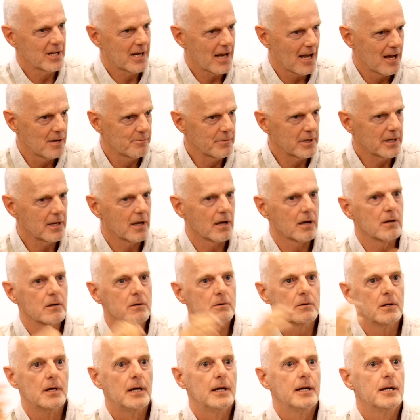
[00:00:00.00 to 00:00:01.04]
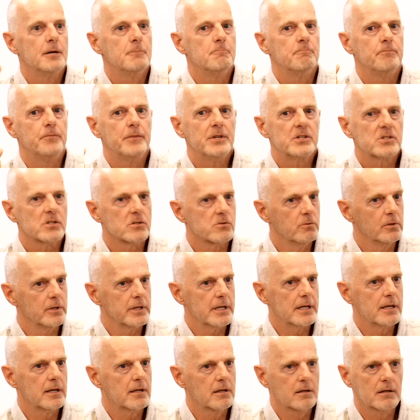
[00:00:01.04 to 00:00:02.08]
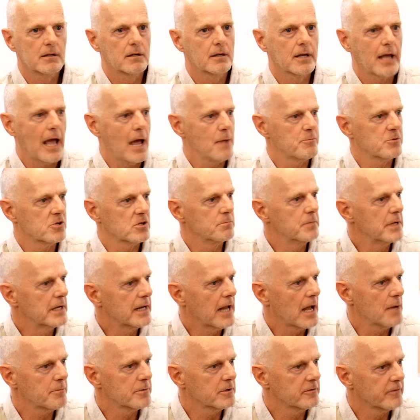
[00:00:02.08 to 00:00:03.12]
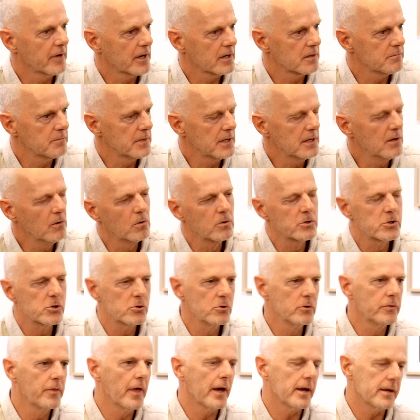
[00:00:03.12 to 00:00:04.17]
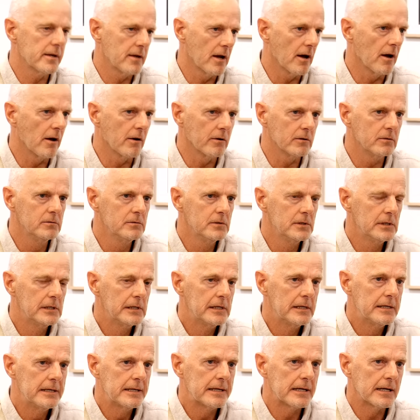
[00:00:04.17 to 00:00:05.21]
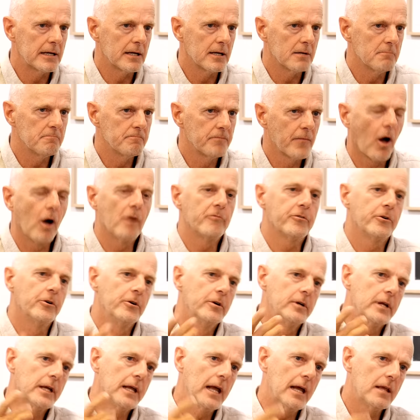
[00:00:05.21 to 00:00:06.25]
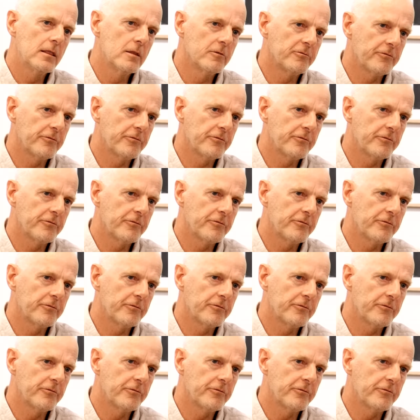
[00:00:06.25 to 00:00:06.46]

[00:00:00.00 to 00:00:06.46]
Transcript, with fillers: come and go, this has really captured me, captivated mm. me? Or should they go, um, I've heard again the